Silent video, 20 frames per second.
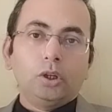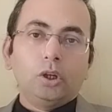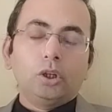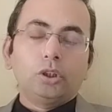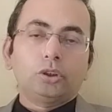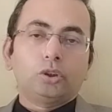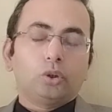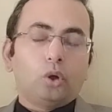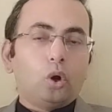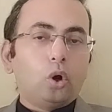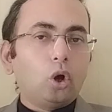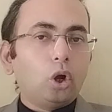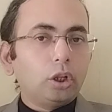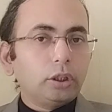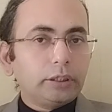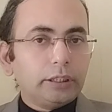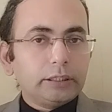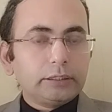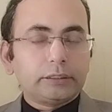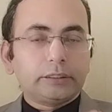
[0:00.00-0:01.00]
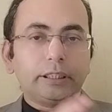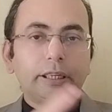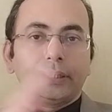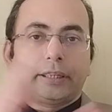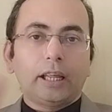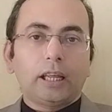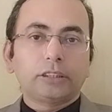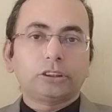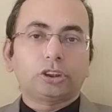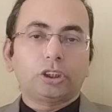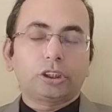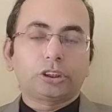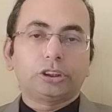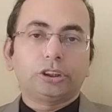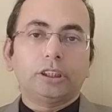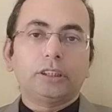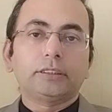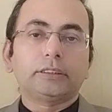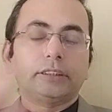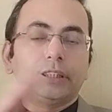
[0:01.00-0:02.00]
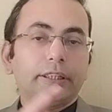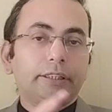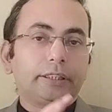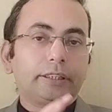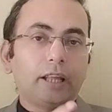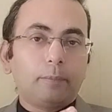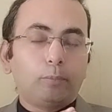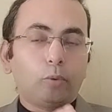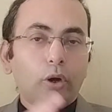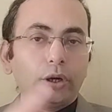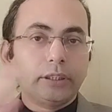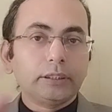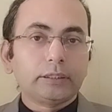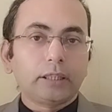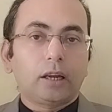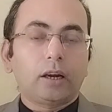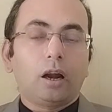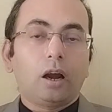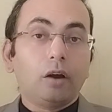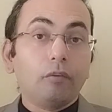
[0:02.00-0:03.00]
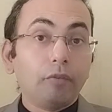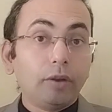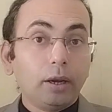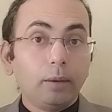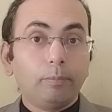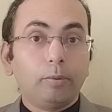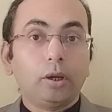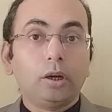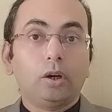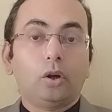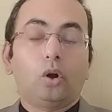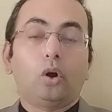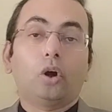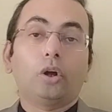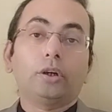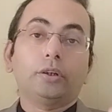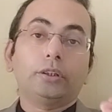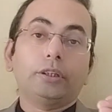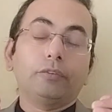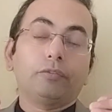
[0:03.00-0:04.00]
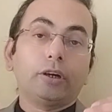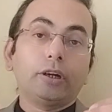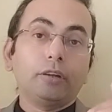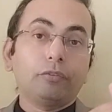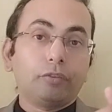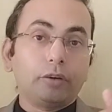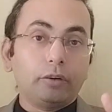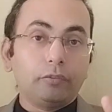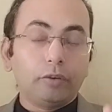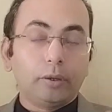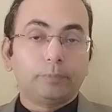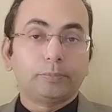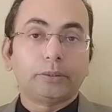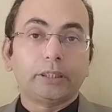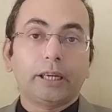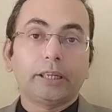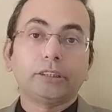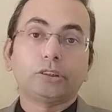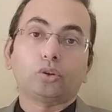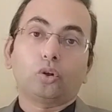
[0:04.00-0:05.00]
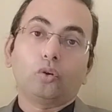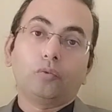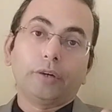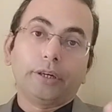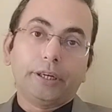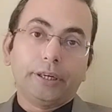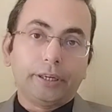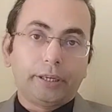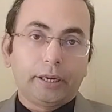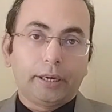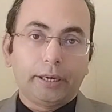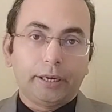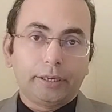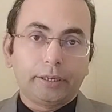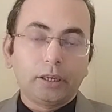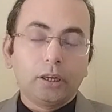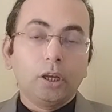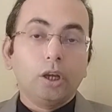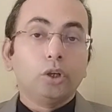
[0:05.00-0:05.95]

See, all these data structures, data points are available on different websites over internet.